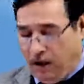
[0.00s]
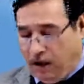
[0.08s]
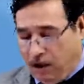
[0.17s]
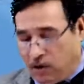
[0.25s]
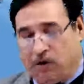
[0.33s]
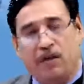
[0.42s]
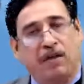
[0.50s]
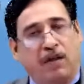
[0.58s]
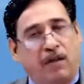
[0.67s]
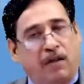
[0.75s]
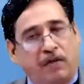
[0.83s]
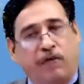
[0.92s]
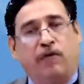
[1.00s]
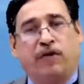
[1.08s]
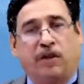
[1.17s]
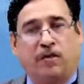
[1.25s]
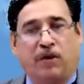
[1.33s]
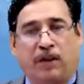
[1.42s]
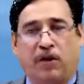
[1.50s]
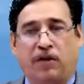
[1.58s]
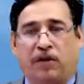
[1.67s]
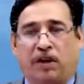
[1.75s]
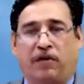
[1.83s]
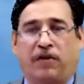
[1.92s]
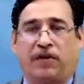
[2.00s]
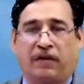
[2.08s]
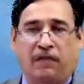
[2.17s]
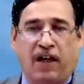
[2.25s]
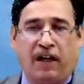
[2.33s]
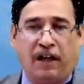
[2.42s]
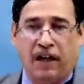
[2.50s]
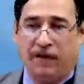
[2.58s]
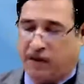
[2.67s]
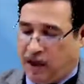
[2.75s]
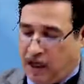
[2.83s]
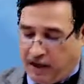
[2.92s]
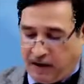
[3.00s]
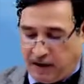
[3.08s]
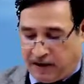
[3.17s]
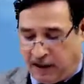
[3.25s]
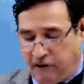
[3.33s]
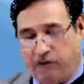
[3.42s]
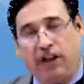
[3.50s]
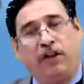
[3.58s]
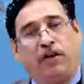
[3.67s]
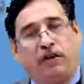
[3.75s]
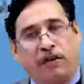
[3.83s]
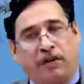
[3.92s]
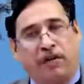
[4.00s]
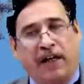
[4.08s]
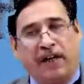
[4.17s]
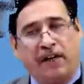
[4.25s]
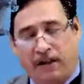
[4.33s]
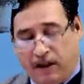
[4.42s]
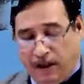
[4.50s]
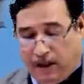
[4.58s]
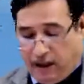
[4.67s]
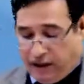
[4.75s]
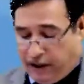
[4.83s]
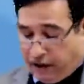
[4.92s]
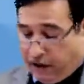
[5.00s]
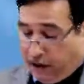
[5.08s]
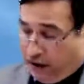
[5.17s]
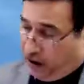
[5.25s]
So standard of course is going to deliver some guidelines regarding the same. We need to know that, correct?